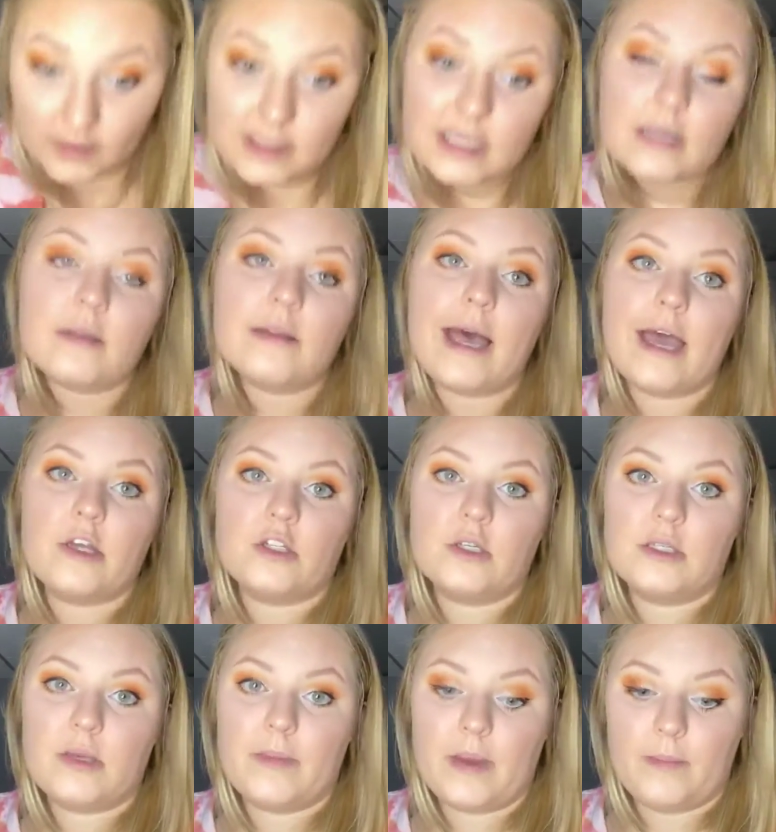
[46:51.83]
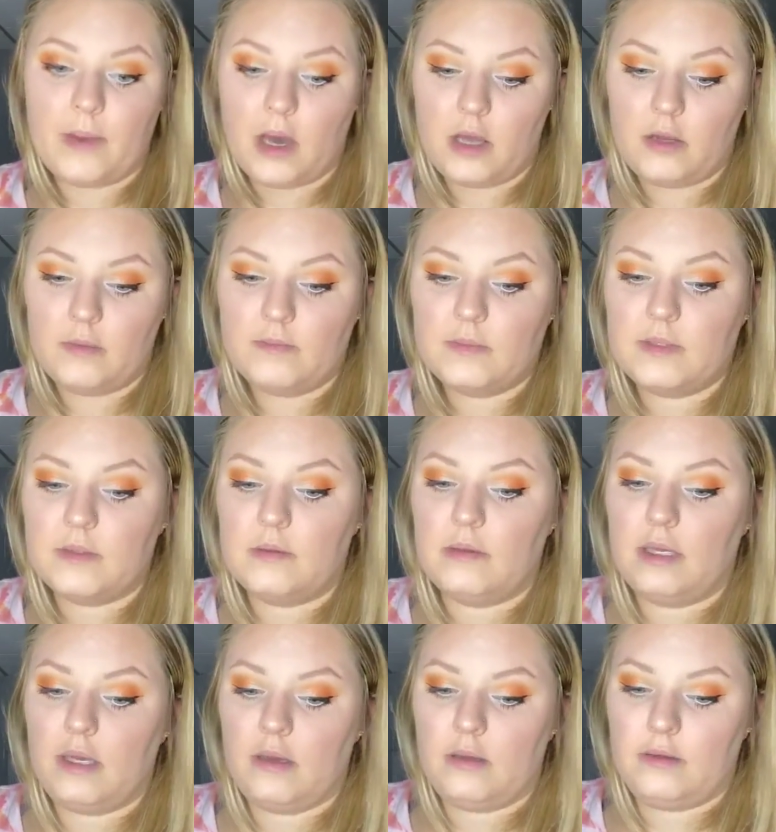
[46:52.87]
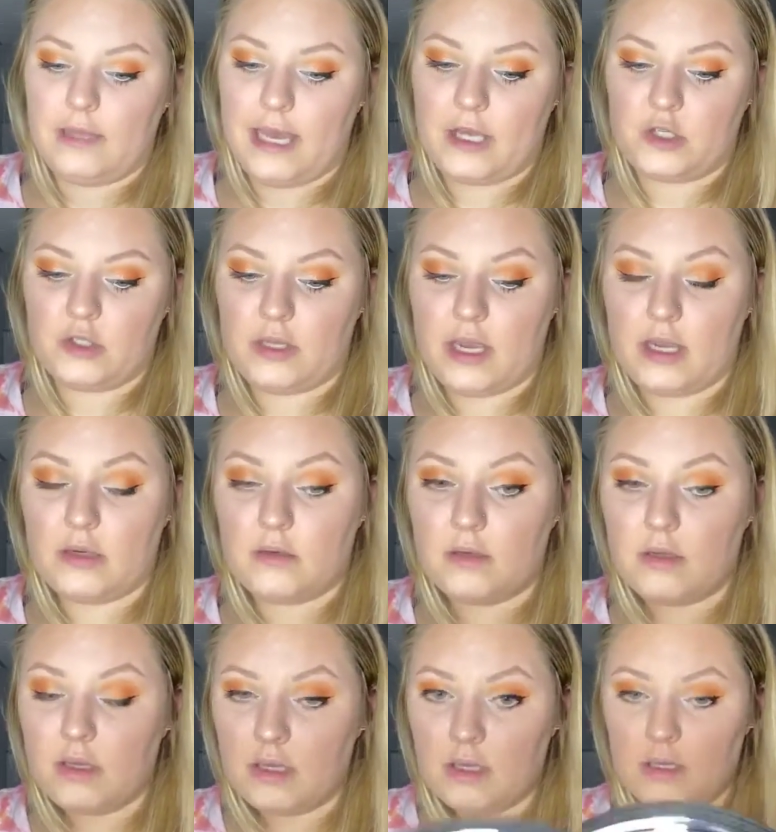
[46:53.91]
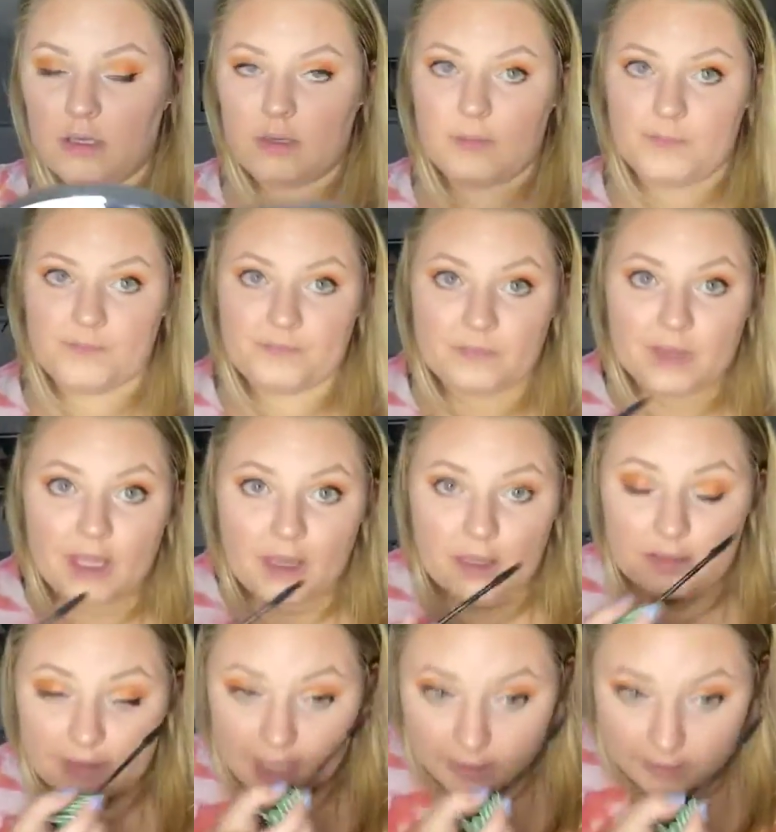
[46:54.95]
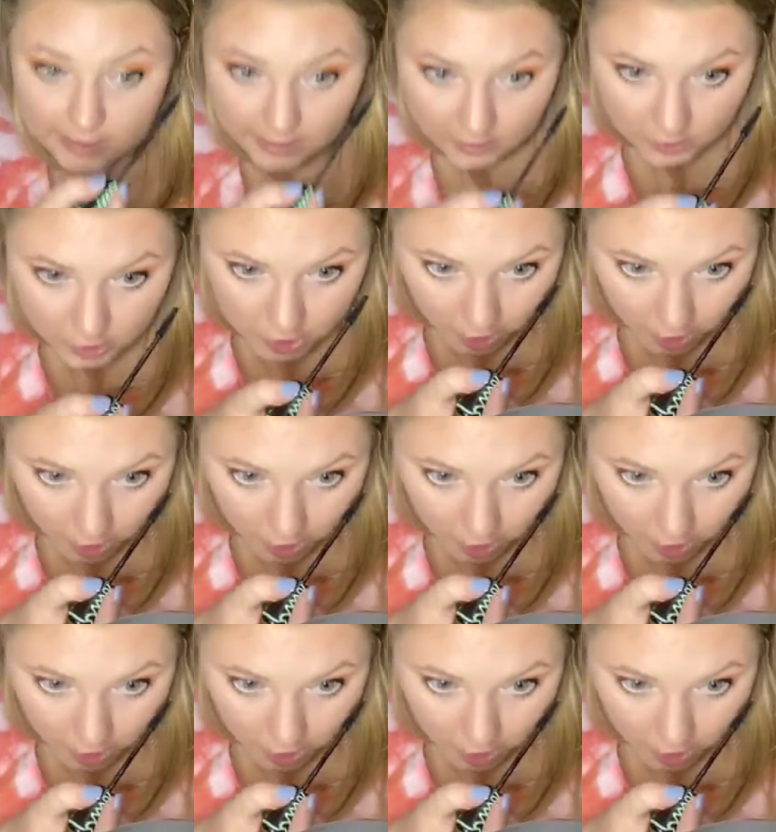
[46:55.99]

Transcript: these, like, lashes on my bottoms, like, lash line, that, like,